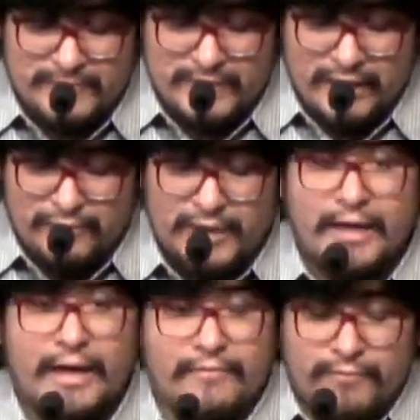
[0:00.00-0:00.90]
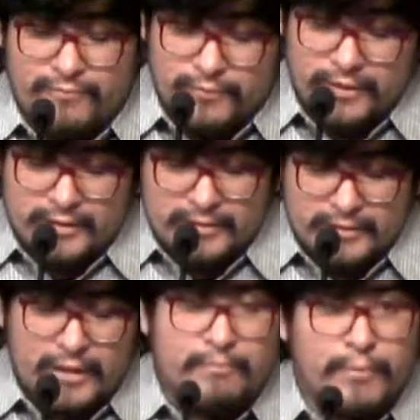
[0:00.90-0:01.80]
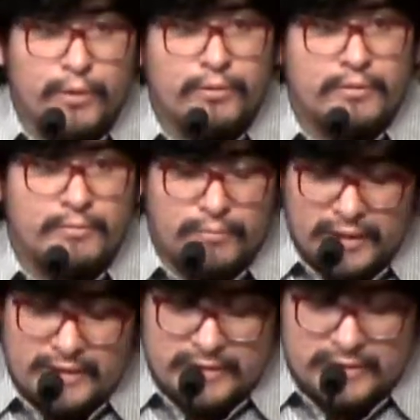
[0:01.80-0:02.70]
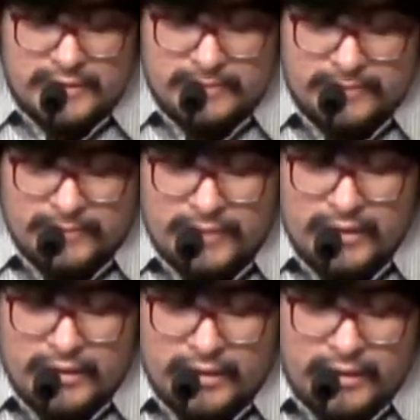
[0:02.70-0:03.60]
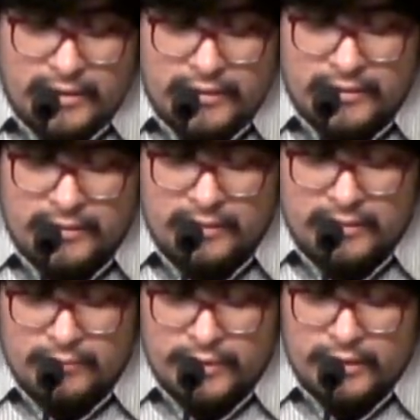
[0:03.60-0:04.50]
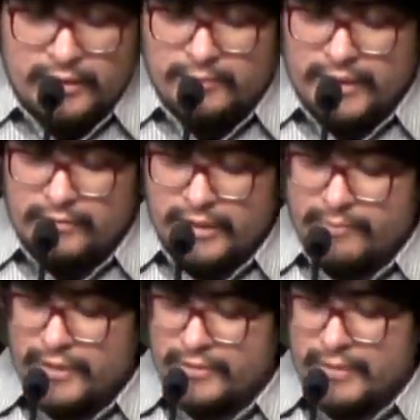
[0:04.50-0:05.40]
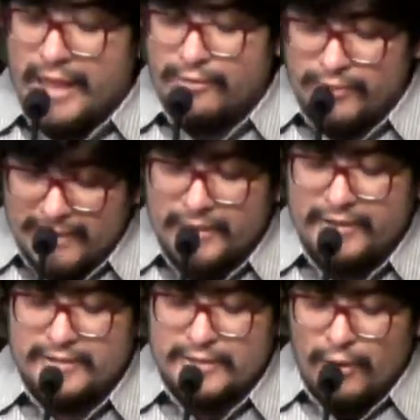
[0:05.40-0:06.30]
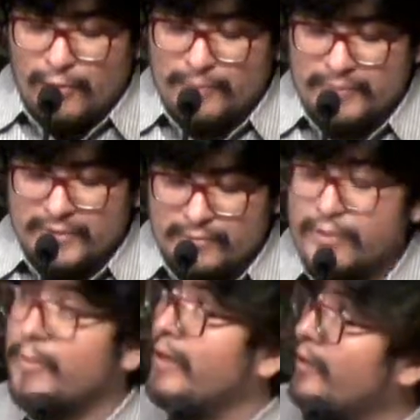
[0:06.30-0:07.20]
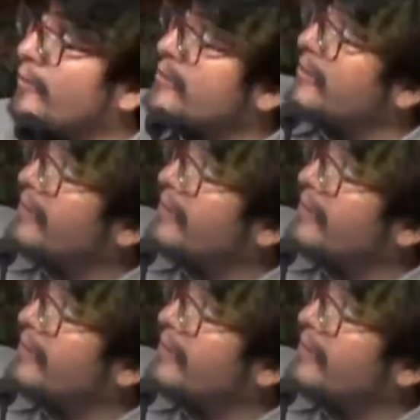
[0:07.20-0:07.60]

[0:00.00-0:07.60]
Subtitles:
I feel like I have a foot in both places. Here, we are in my grandma and grandparents' home with my uncles.